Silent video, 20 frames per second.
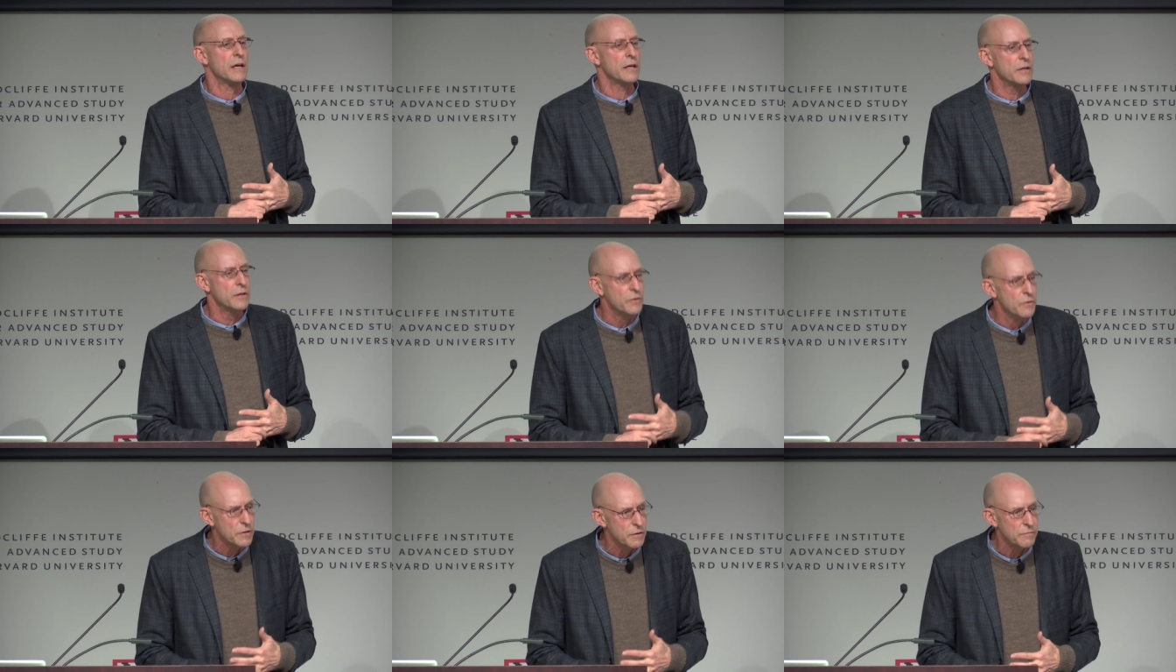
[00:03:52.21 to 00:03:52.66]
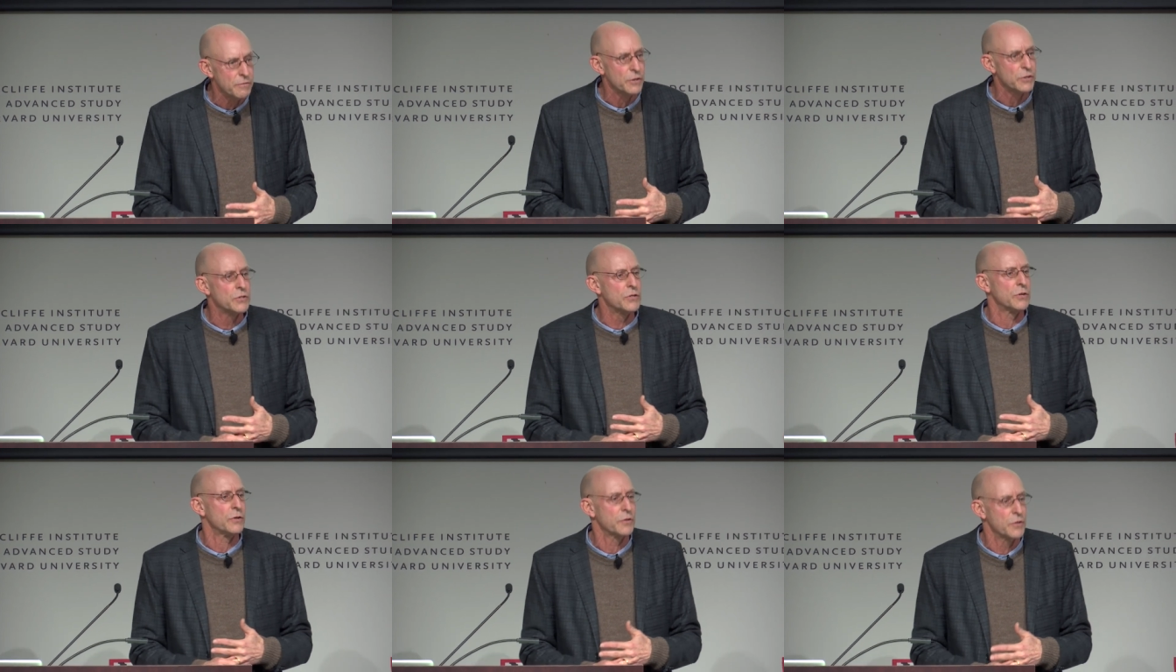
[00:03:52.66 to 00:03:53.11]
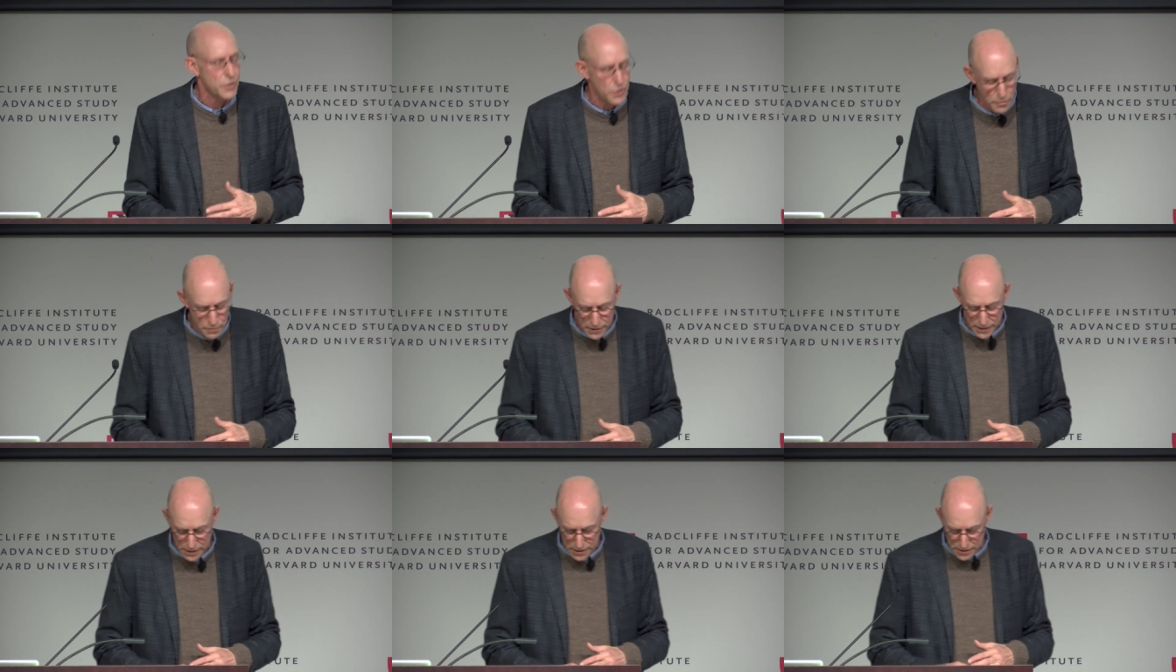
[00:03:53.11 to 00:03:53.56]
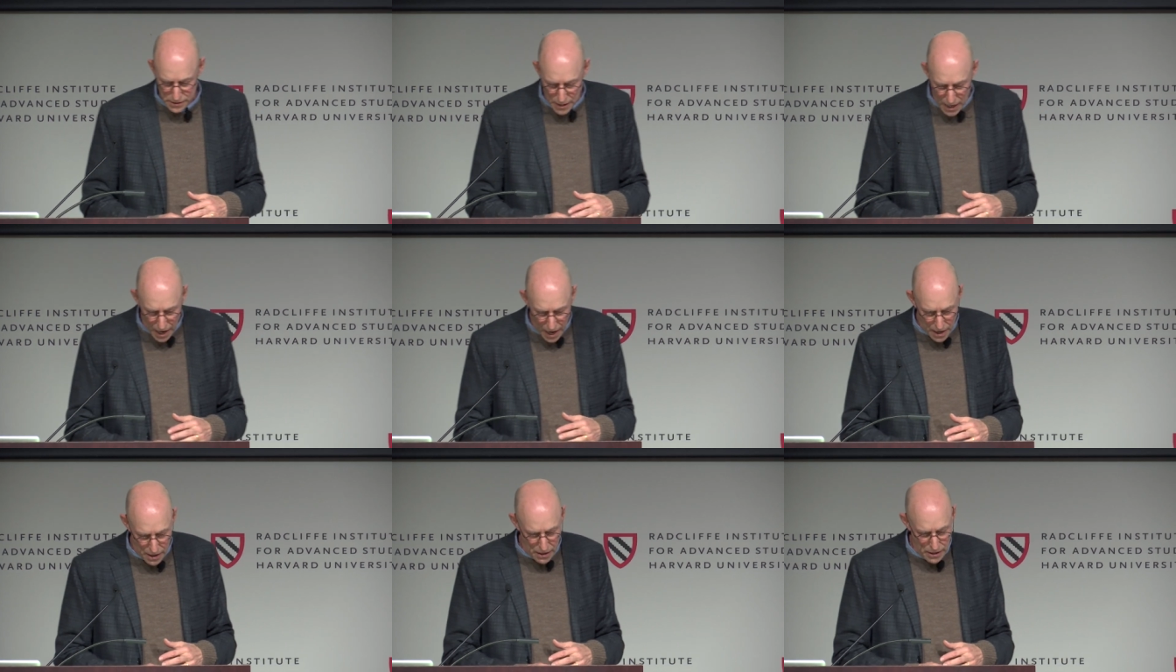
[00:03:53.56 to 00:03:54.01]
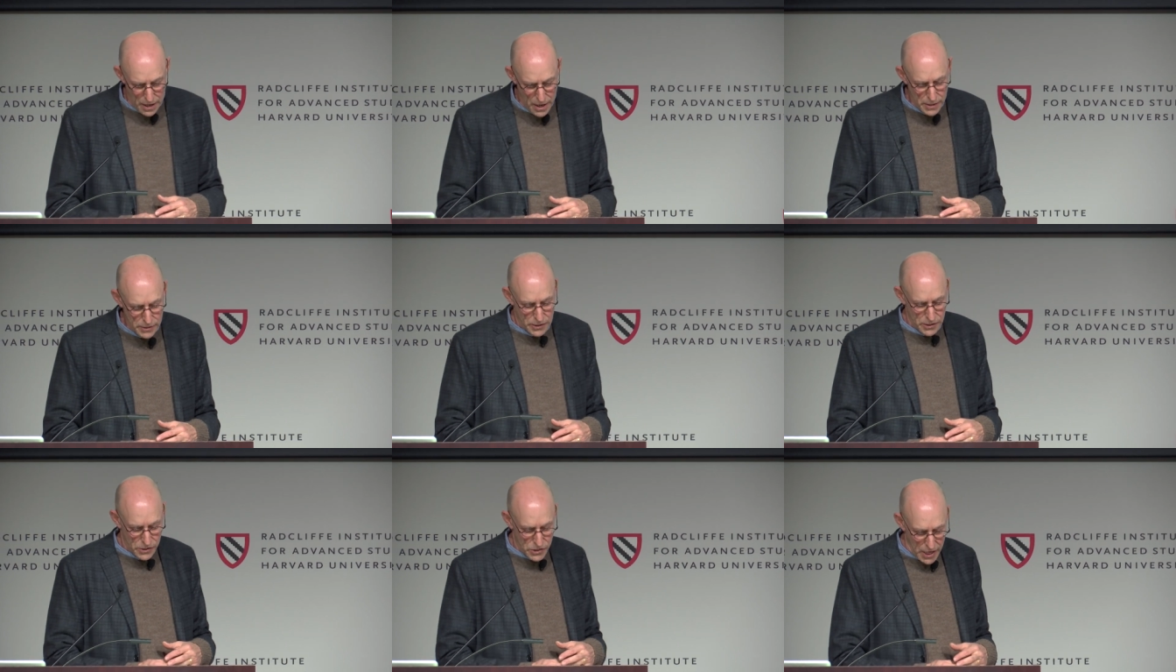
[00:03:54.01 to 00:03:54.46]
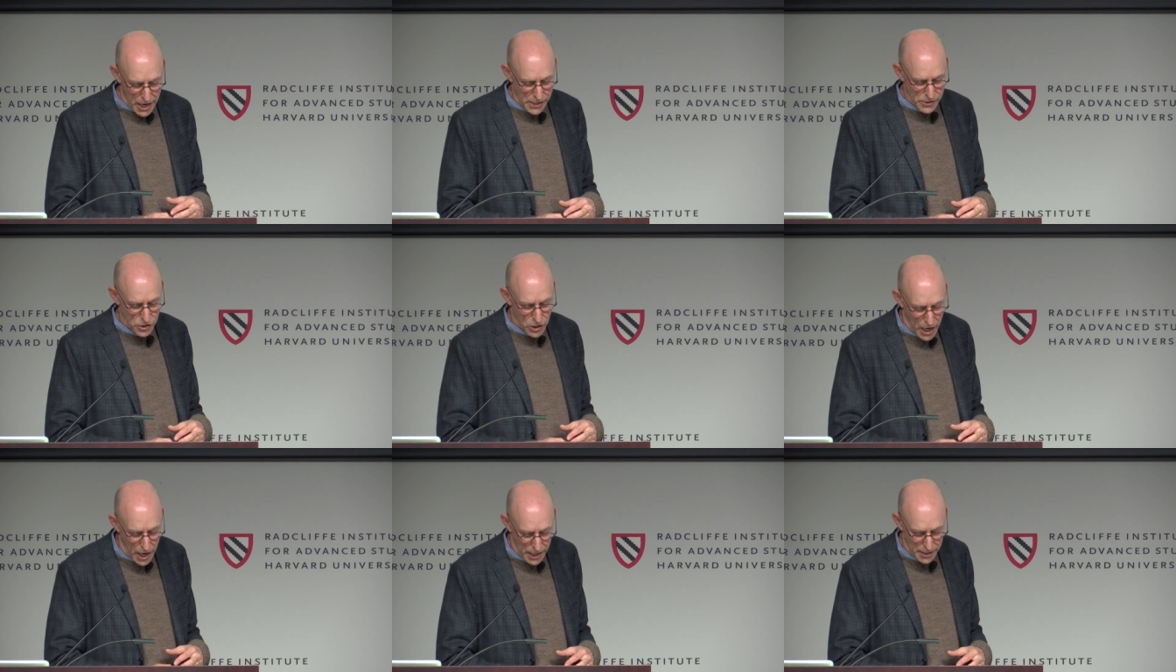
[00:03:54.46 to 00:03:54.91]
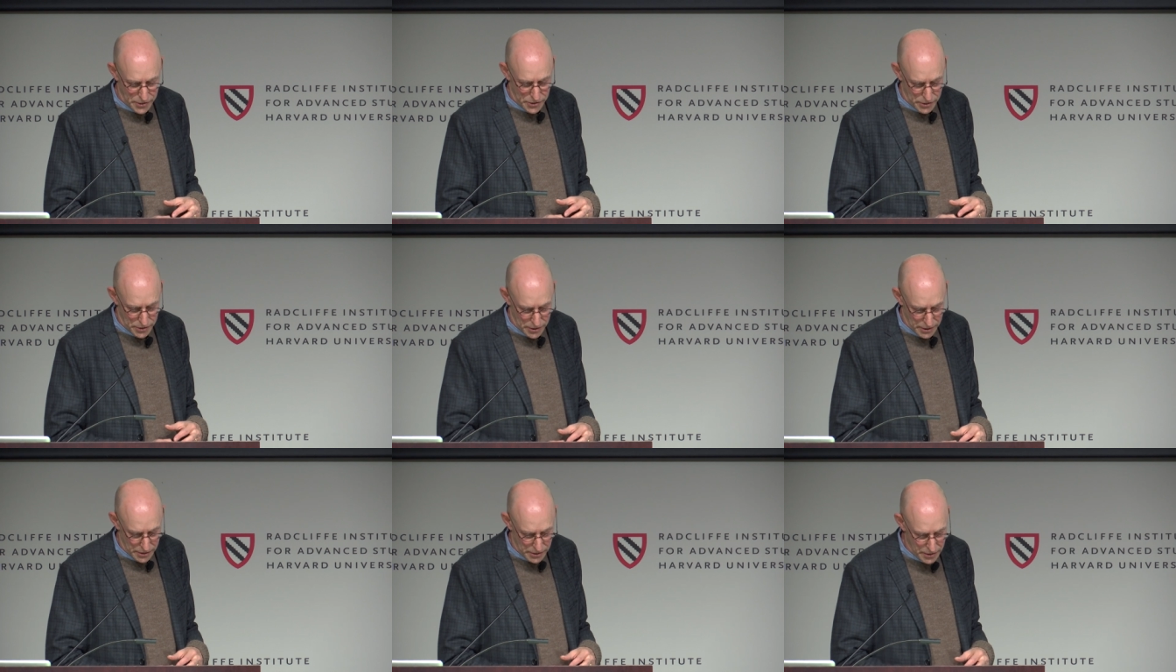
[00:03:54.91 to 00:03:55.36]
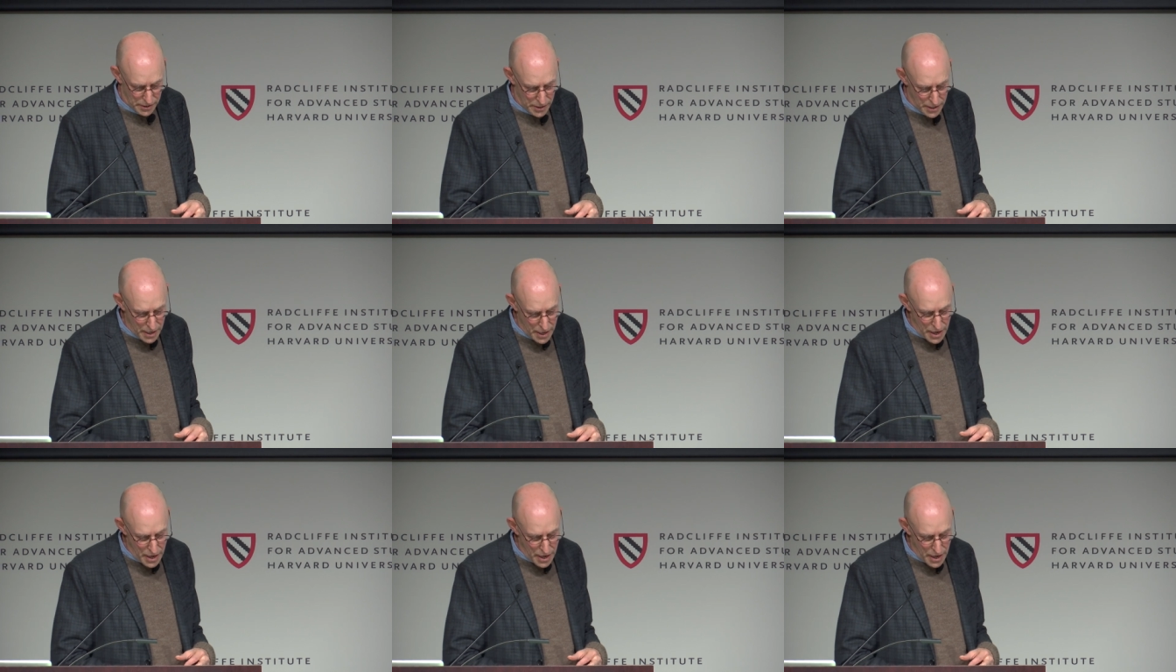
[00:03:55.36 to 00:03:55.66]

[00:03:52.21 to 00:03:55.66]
universal human desire to change consciousness,